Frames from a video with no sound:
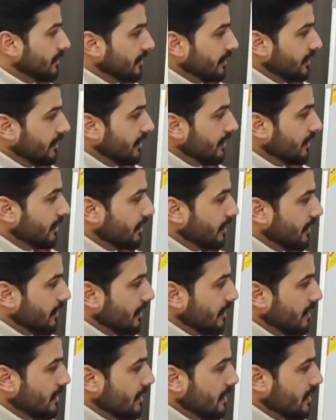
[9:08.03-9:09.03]

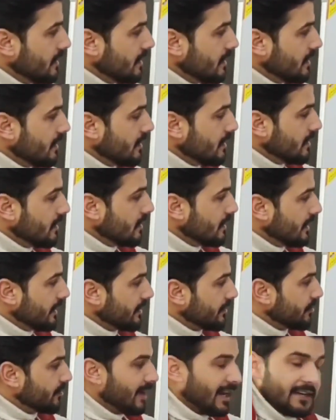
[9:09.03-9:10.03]

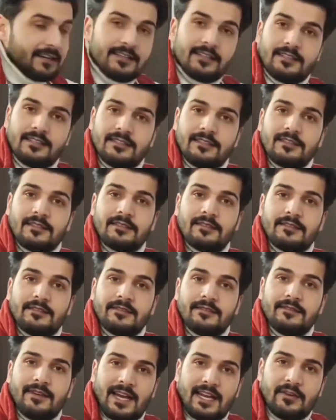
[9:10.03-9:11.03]
Its numerical
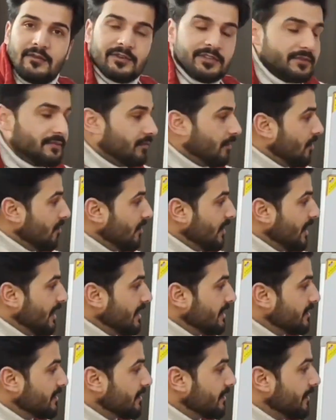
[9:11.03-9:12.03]
value, its
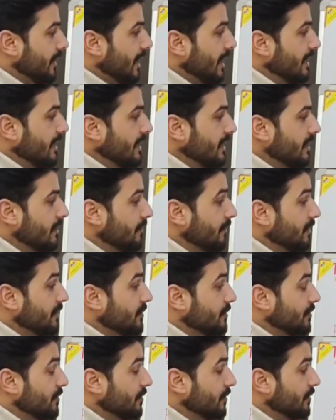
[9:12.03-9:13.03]
formula is phi
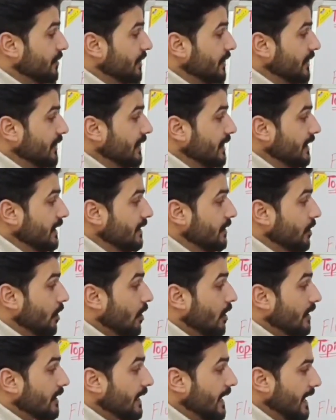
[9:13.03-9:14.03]
equals to E
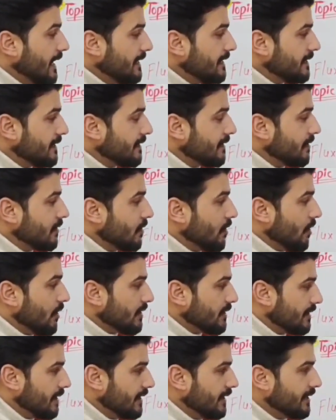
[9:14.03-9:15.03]
dot S
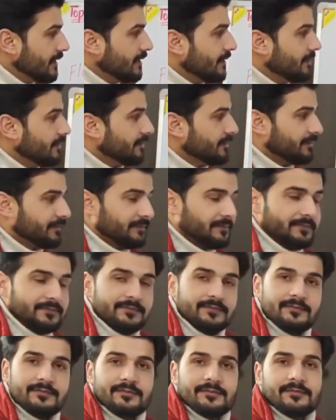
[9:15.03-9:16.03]
cos theta.
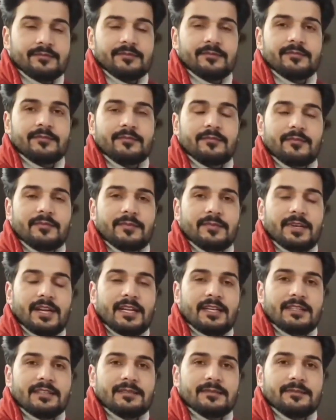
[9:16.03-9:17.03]

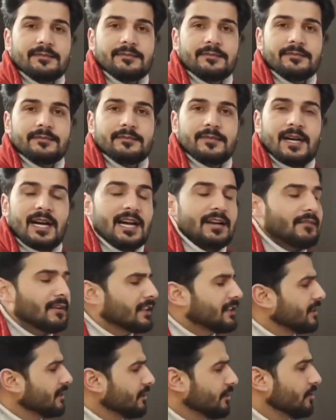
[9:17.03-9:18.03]
Right? I have
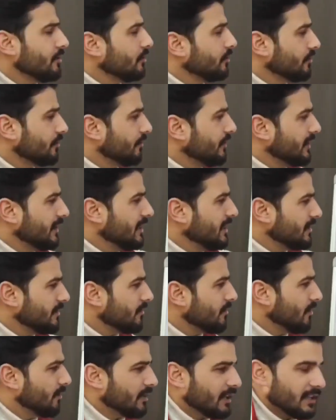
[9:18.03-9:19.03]
nothing to do with
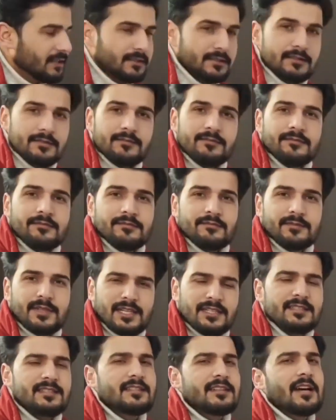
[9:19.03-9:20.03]
these formulas.
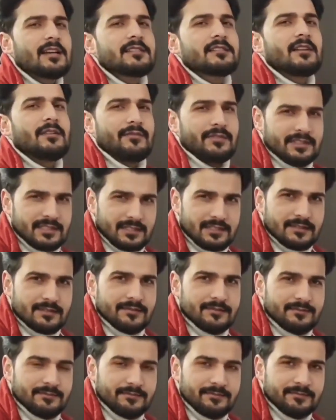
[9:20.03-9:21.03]
It is the task of physicists.